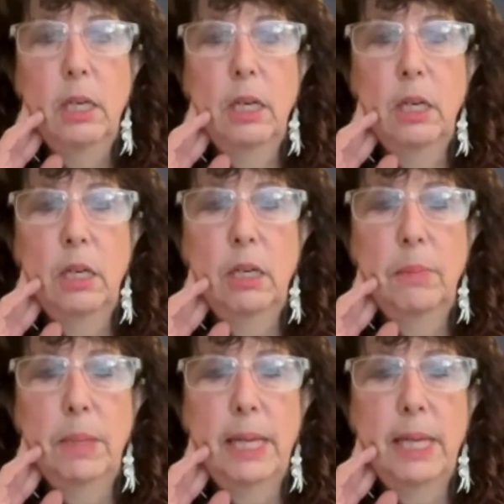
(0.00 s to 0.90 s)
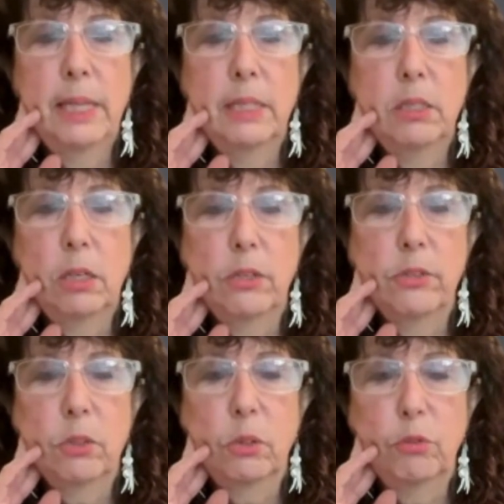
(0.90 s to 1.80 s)
And
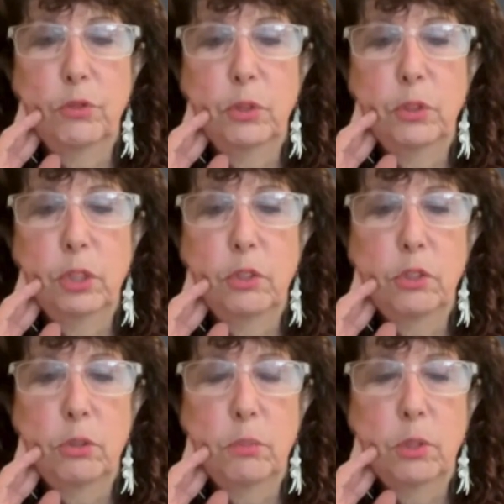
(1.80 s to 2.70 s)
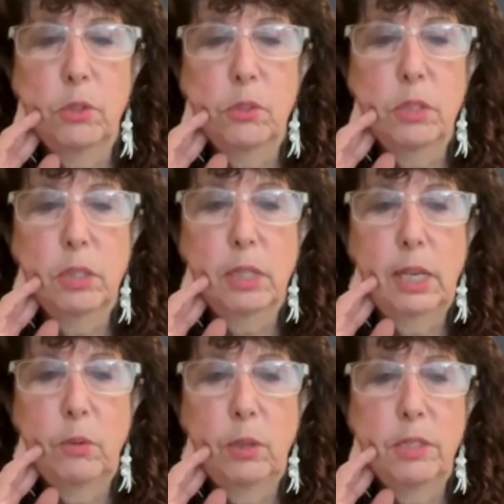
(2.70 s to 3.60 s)
also for the consumers, the
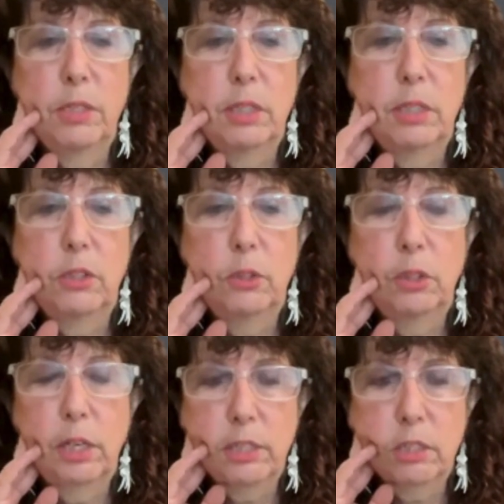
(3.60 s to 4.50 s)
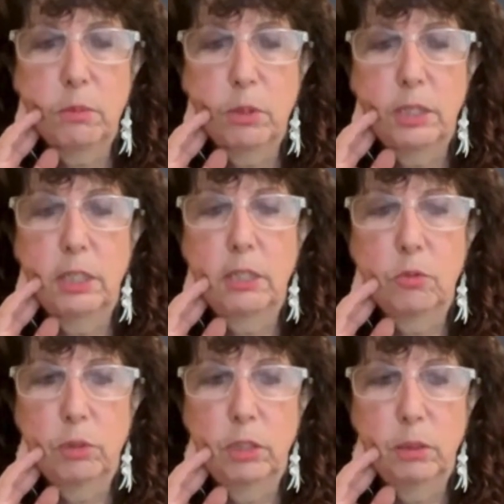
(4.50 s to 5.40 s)
KYC, know your customer, I think is
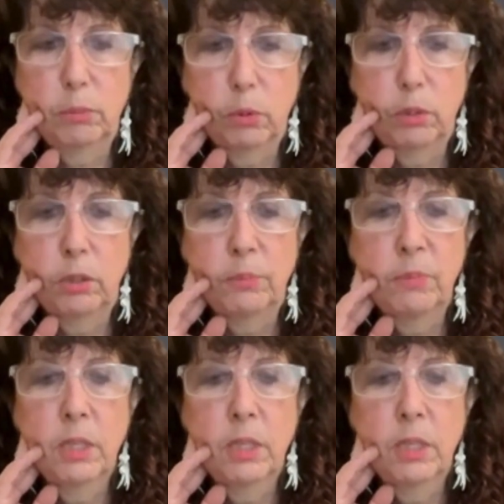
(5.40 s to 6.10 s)
really important,